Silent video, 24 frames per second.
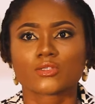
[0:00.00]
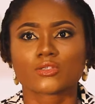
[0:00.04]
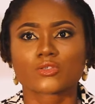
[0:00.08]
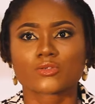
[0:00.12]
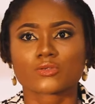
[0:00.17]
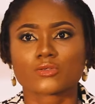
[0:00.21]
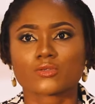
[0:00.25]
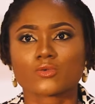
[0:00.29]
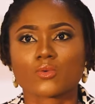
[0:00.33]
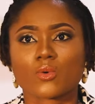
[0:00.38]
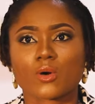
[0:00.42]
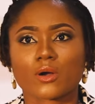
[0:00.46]
to
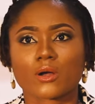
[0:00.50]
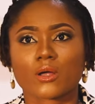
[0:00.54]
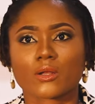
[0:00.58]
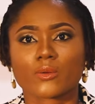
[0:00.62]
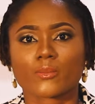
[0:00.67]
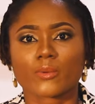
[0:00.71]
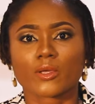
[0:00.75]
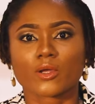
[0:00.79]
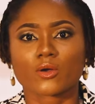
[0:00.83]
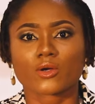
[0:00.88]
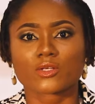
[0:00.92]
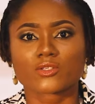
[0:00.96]
one
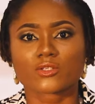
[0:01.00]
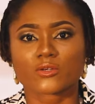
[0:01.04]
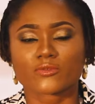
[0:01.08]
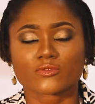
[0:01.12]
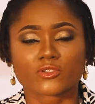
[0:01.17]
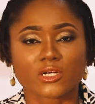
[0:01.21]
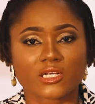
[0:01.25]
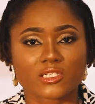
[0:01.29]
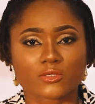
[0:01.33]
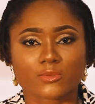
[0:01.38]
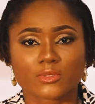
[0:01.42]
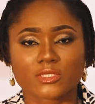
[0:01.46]
because of
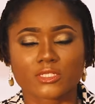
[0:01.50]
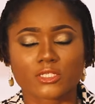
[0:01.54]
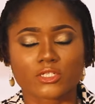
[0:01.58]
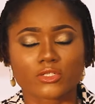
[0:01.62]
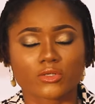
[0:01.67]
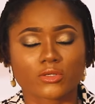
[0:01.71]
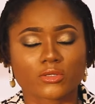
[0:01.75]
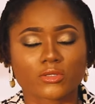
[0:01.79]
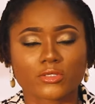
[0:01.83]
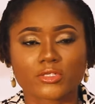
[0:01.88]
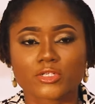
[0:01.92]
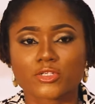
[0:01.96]

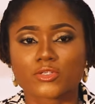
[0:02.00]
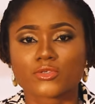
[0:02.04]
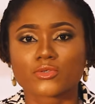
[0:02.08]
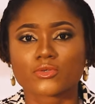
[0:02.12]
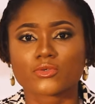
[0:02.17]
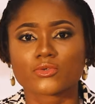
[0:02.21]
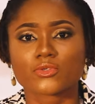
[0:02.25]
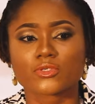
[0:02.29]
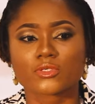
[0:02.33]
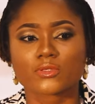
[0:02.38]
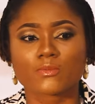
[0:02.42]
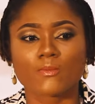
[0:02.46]
transportation
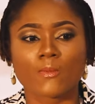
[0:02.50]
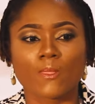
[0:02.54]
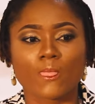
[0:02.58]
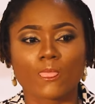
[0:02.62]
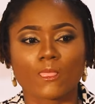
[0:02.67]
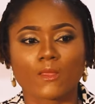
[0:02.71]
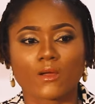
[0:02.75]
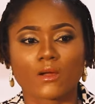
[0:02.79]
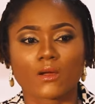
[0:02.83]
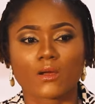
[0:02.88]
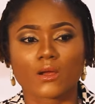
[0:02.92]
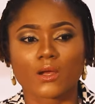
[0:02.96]
issues
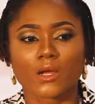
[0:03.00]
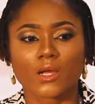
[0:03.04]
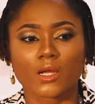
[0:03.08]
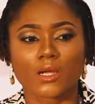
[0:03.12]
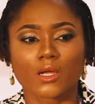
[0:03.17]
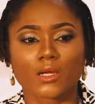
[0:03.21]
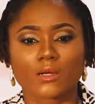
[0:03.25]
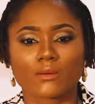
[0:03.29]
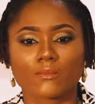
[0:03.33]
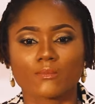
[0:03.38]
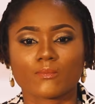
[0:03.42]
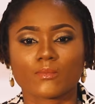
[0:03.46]

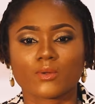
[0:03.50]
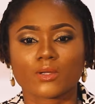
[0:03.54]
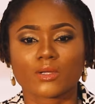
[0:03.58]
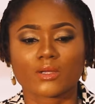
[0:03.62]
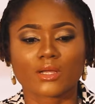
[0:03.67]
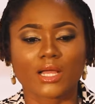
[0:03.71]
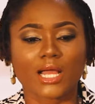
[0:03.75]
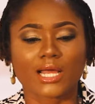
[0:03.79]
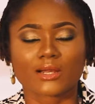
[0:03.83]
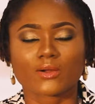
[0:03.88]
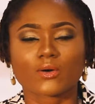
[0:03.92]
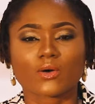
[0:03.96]

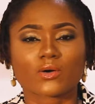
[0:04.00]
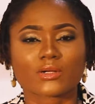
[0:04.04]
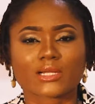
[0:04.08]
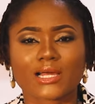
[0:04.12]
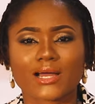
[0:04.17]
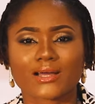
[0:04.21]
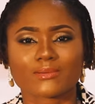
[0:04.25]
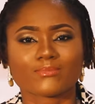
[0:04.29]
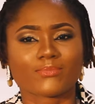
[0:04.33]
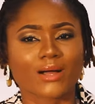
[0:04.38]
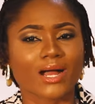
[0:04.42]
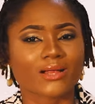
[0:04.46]
and all
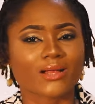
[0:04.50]
that,